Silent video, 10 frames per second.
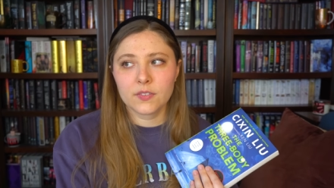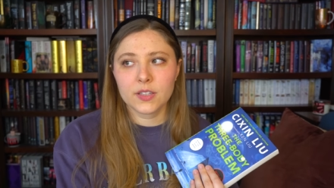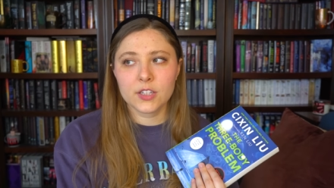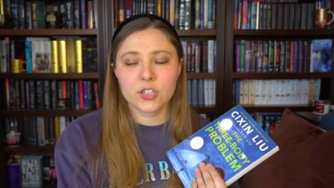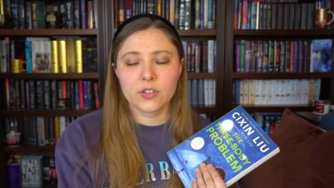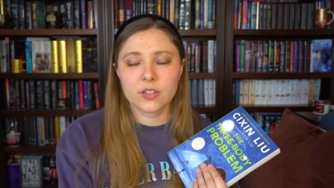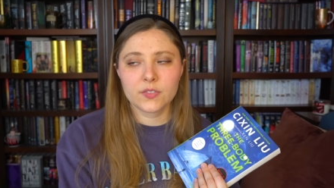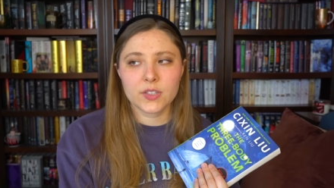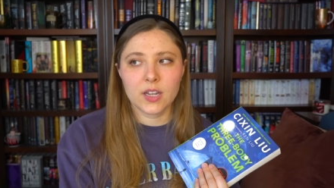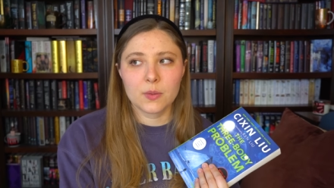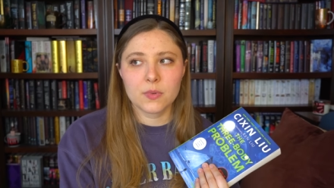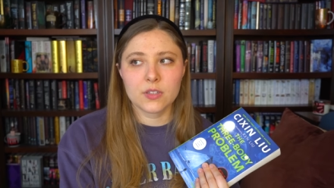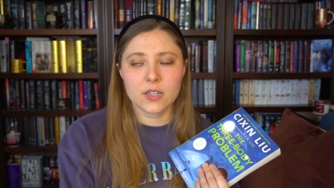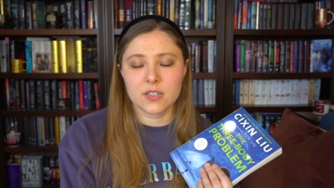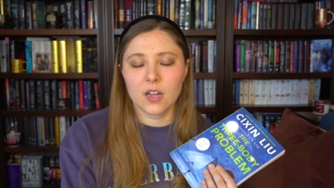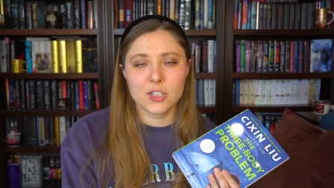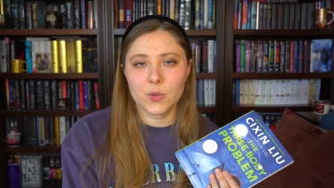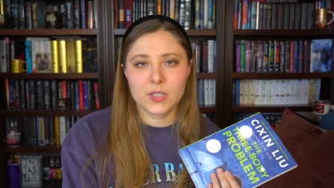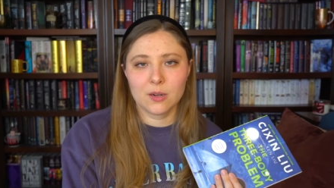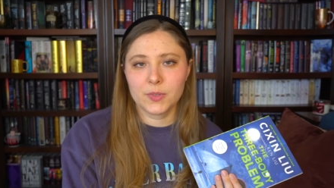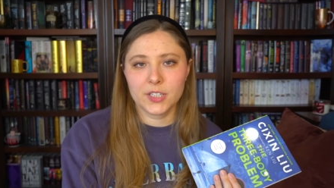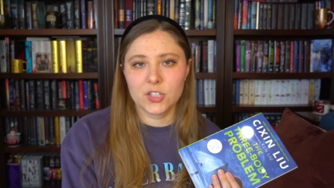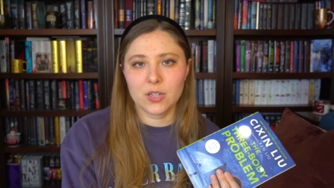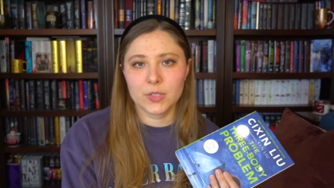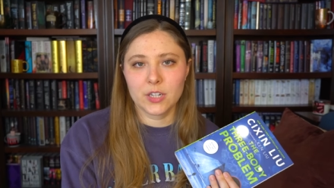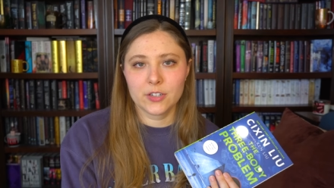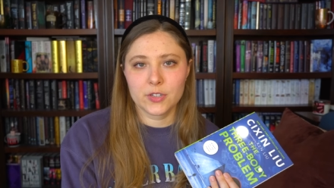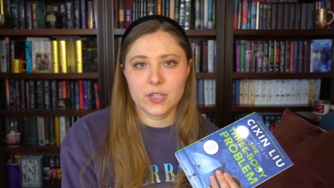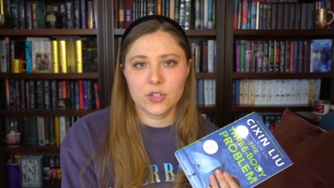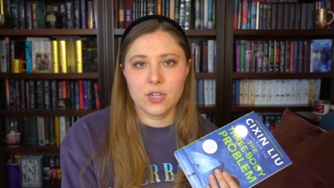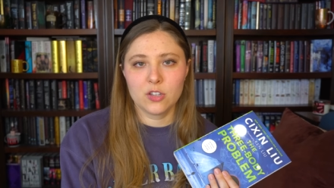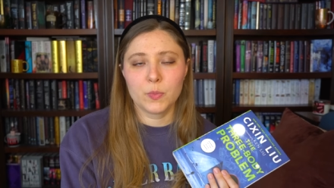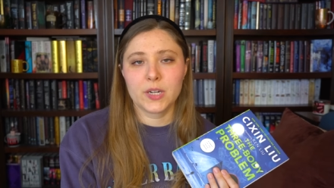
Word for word: I feel like Children of Time does not do a terribly good job with characterization either,